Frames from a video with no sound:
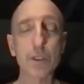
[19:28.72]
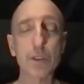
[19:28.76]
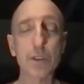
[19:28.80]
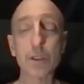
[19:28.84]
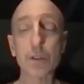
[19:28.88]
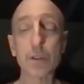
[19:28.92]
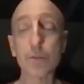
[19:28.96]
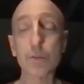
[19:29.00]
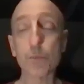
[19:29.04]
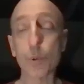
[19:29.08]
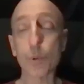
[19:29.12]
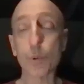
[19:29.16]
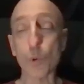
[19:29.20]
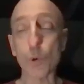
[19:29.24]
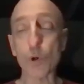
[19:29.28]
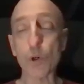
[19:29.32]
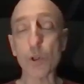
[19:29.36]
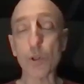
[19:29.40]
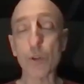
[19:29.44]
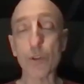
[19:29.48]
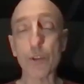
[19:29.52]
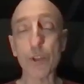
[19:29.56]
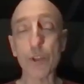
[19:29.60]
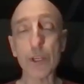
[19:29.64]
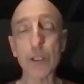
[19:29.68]
it's an
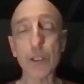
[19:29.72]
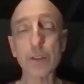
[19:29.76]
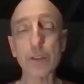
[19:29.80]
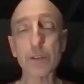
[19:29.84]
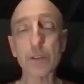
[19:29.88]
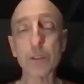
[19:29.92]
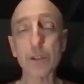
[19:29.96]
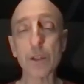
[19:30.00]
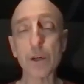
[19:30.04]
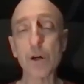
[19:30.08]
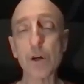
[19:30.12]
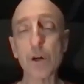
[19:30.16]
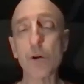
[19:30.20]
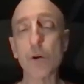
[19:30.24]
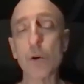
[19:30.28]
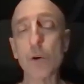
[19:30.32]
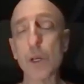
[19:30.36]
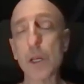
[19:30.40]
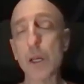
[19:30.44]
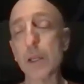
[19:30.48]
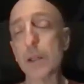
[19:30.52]
important thing to know.